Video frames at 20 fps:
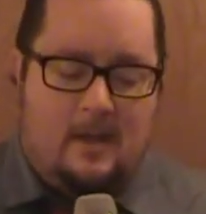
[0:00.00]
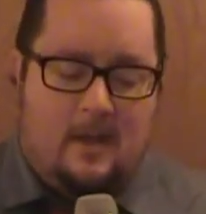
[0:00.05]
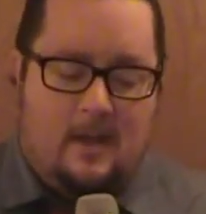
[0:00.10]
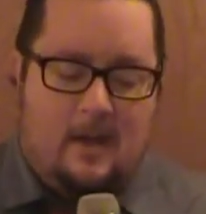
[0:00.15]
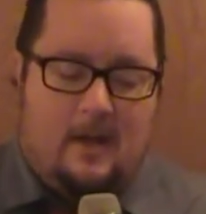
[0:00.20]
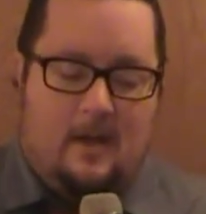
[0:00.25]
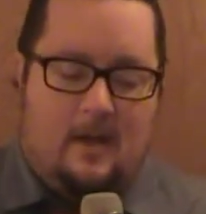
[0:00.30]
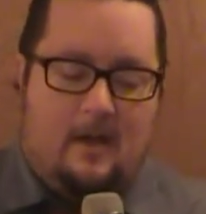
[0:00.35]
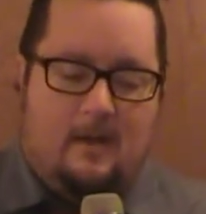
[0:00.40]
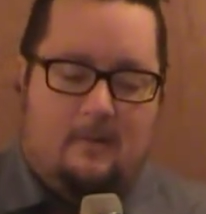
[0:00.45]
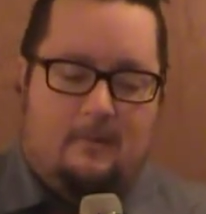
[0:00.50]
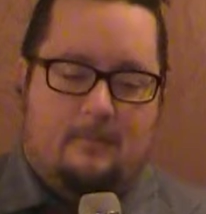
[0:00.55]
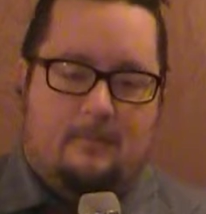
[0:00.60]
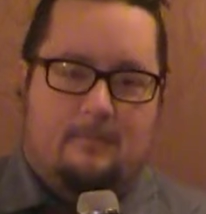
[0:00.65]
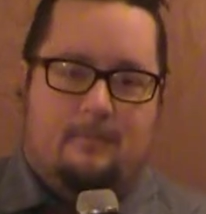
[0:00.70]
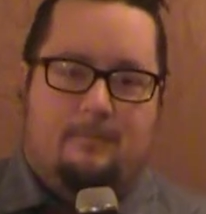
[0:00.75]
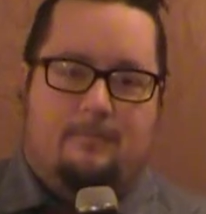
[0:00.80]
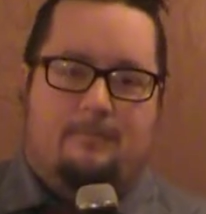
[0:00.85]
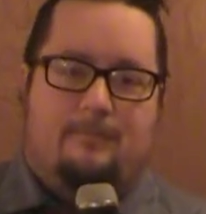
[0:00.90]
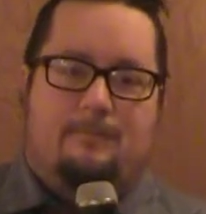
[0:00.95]
Uh,
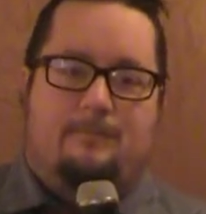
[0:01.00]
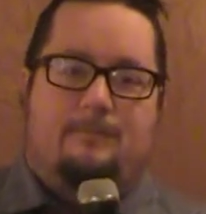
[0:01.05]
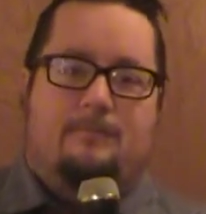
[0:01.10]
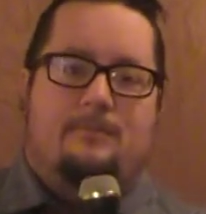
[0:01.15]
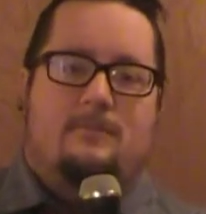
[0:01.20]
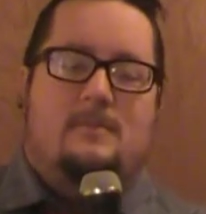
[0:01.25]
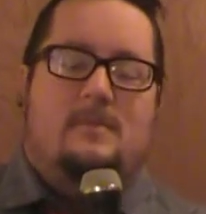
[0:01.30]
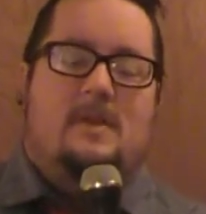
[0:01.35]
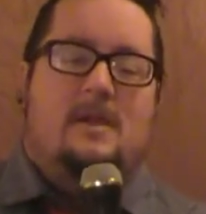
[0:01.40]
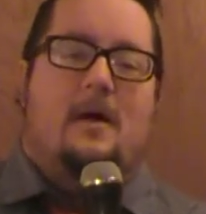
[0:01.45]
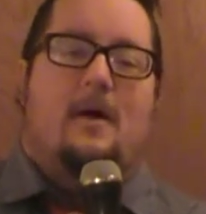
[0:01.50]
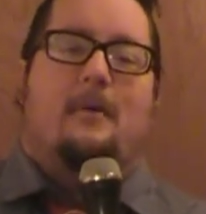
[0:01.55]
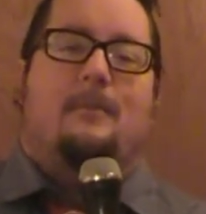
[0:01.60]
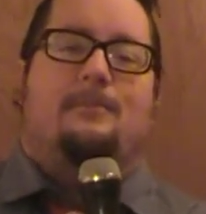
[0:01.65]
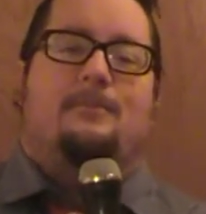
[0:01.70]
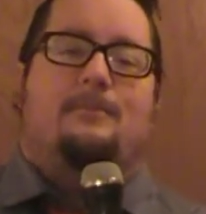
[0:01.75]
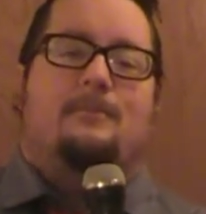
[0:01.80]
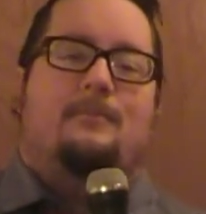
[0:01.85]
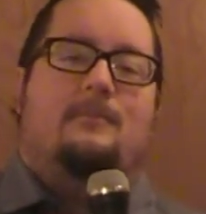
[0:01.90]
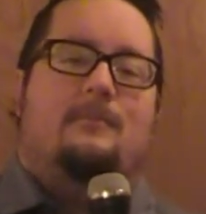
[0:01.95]
you know,
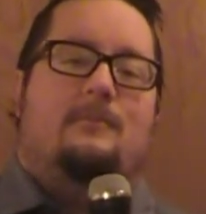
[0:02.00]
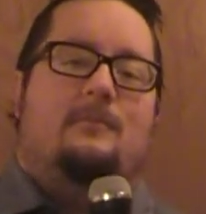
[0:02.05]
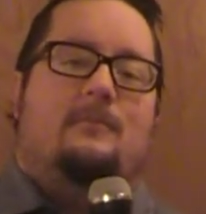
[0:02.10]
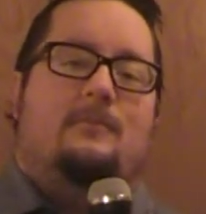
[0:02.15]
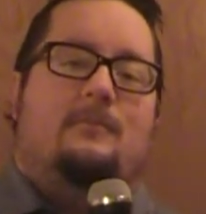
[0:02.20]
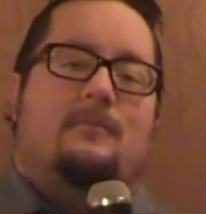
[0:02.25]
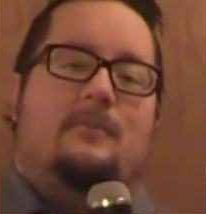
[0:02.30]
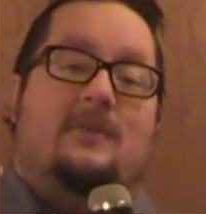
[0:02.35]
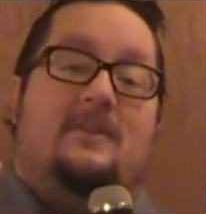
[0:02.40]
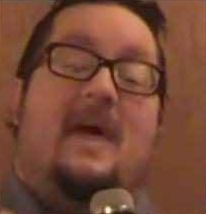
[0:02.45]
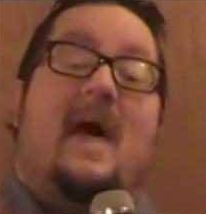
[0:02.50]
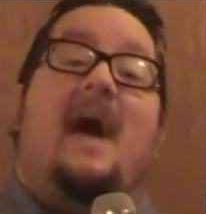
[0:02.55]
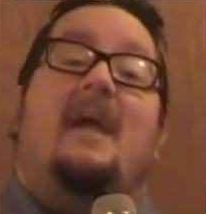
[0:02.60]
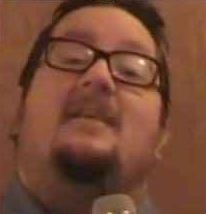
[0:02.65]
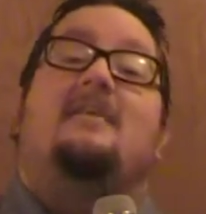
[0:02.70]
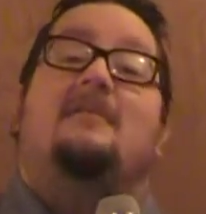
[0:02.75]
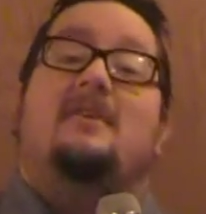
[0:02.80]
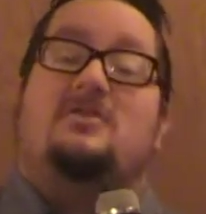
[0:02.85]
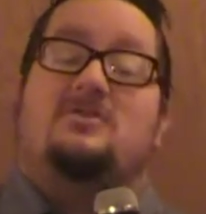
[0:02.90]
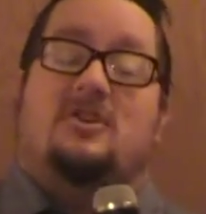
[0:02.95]
the tag
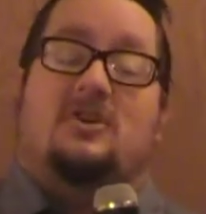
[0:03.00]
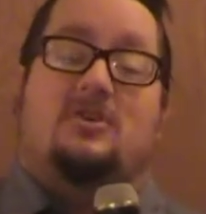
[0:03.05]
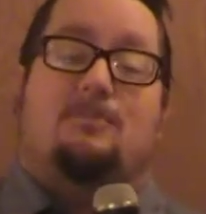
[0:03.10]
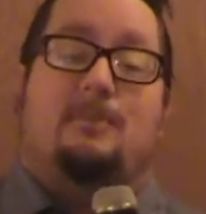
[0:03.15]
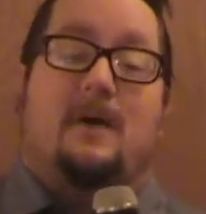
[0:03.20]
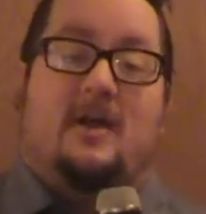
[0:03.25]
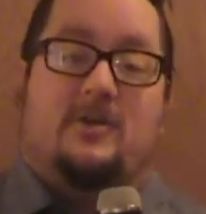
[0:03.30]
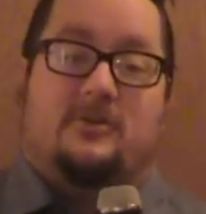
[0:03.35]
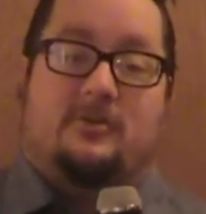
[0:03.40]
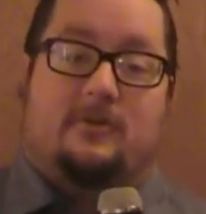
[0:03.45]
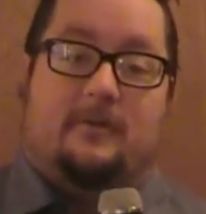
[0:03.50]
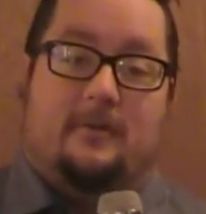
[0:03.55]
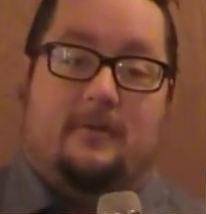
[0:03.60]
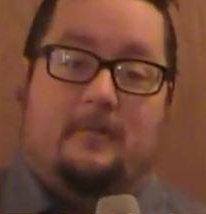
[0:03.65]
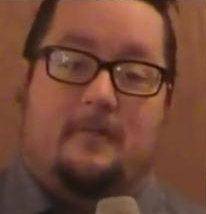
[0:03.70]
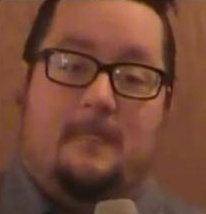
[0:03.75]
division especially.